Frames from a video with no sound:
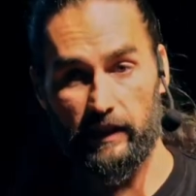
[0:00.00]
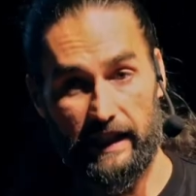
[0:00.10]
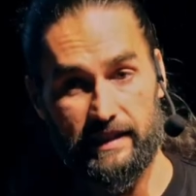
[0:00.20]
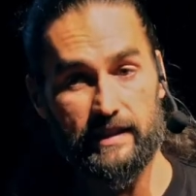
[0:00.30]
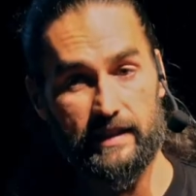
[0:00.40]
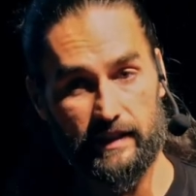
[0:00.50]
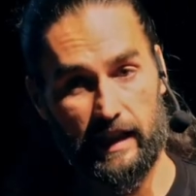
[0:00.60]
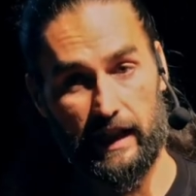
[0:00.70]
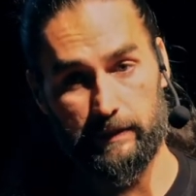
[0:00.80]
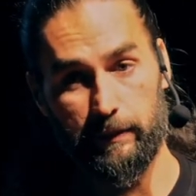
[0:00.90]
license as a
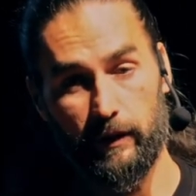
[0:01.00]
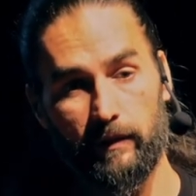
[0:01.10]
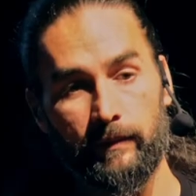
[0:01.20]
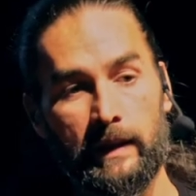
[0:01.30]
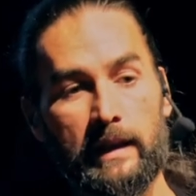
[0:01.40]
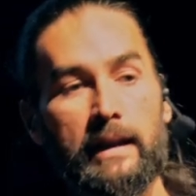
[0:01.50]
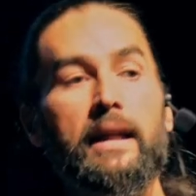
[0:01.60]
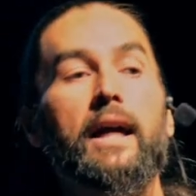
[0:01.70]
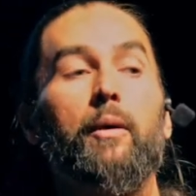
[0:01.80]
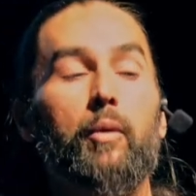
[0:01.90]
hospital.
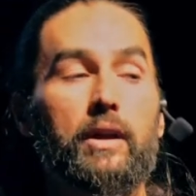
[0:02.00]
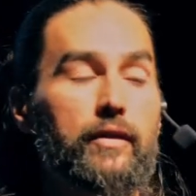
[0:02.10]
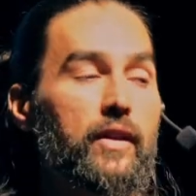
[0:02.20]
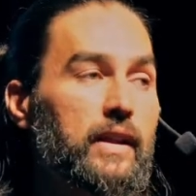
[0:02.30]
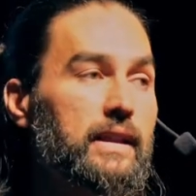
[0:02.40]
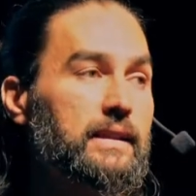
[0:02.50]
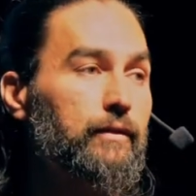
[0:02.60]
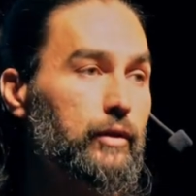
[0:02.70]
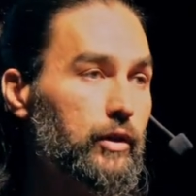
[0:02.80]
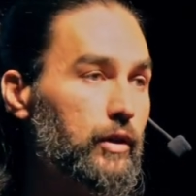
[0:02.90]
And one of the things
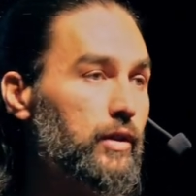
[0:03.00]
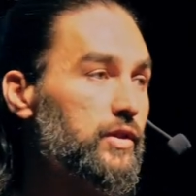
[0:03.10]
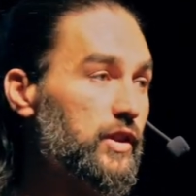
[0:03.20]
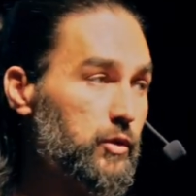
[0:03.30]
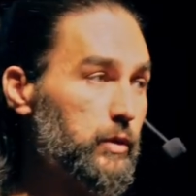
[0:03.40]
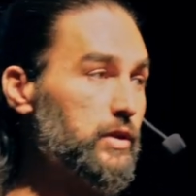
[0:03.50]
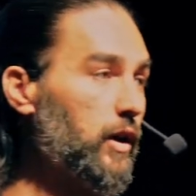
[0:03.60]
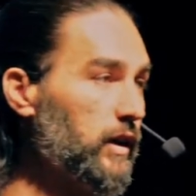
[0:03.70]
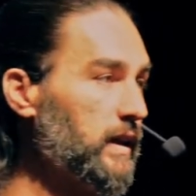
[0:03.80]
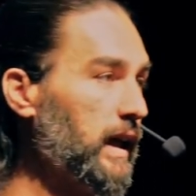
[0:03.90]
I've learned since we
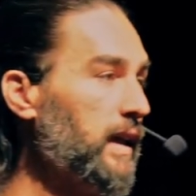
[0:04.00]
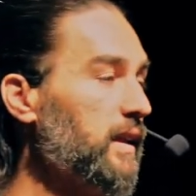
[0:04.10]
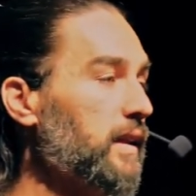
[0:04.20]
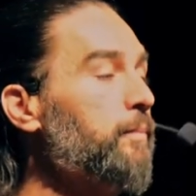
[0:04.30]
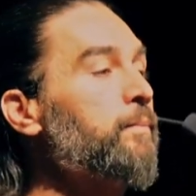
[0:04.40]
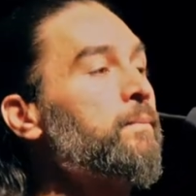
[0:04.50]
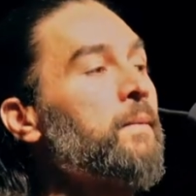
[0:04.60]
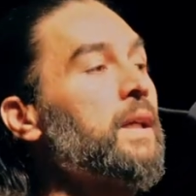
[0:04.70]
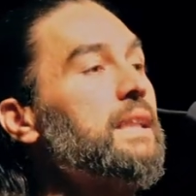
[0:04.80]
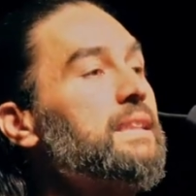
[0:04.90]
started Genki
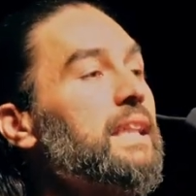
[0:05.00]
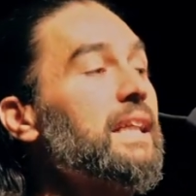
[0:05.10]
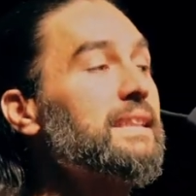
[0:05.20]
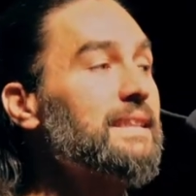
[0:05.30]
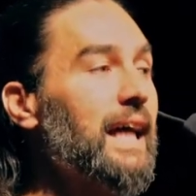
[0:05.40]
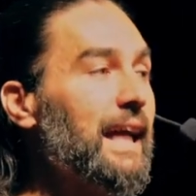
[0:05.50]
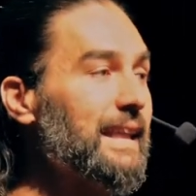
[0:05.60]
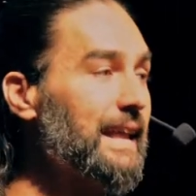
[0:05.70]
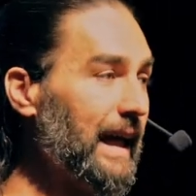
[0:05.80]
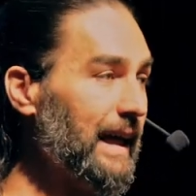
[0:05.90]
is that that's not the
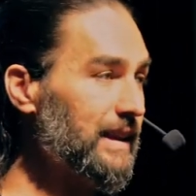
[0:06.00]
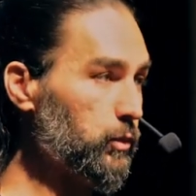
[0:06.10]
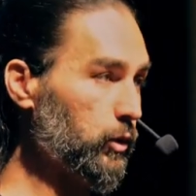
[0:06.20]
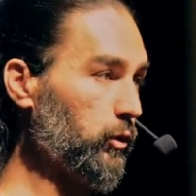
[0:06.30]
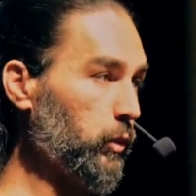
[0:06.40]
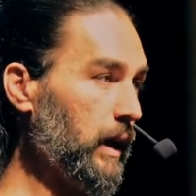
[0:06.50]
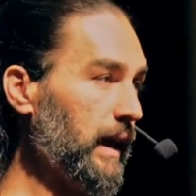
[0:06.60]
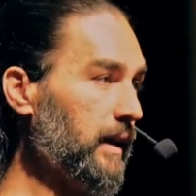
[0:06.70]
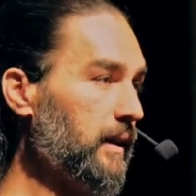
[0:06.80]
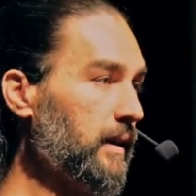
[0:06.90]
case worldwide.